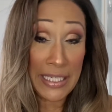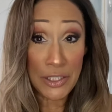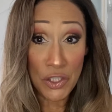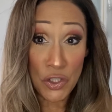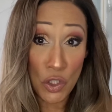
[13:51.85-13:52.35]

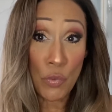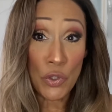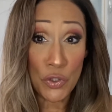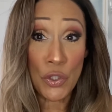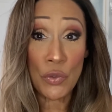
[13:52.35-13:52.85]
Just do what
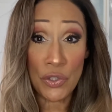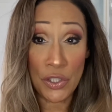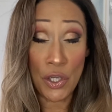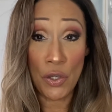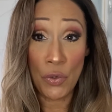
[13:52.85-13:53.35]
suits
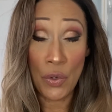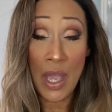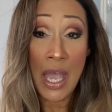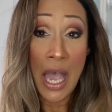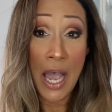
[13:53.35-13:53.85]
you.
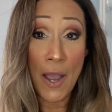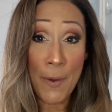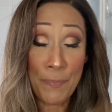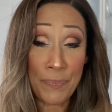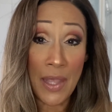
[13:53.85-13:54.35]

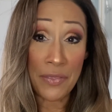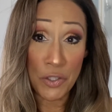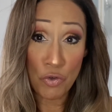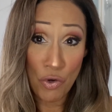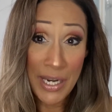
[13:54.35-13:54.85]
The
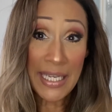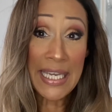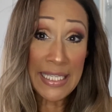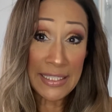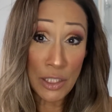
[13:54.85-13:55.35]
trick
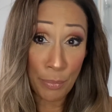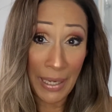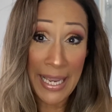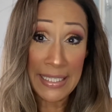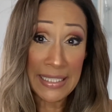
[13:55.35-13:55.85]
is to
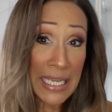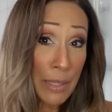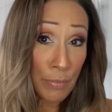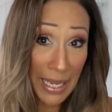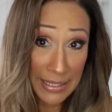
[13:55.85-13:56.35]
blend. Keep
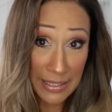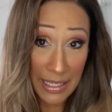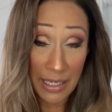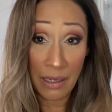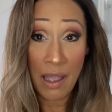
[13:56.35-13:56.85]

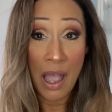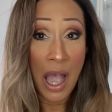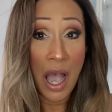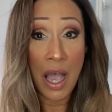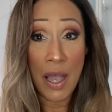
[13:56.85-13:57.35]
blending.
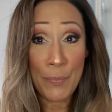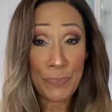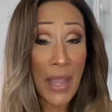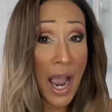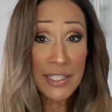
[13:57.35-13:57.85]

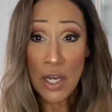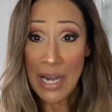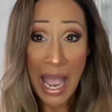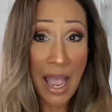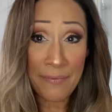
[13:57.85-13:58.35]
I don't
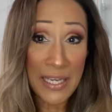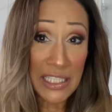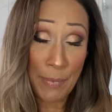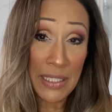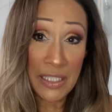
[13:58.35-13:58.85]
have
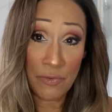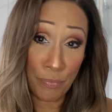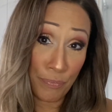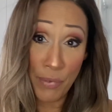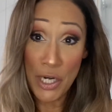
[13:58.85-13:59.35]

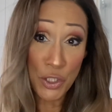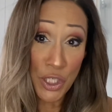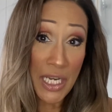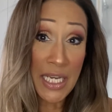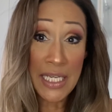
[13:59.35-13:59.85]
expensive
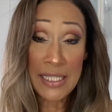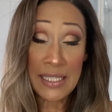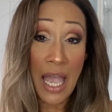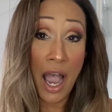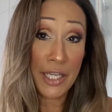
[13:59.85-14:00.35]
brushes,
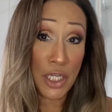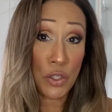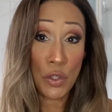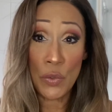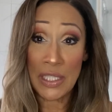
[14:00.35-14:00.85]
I don't
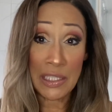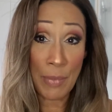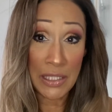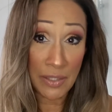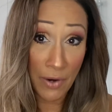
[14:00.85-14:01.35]
use
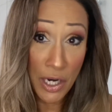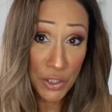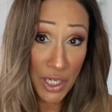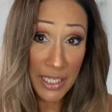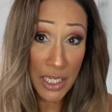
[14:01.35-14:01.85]
expensive
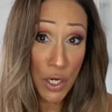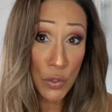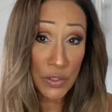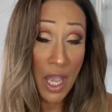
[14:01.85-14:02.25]
eyeshadows.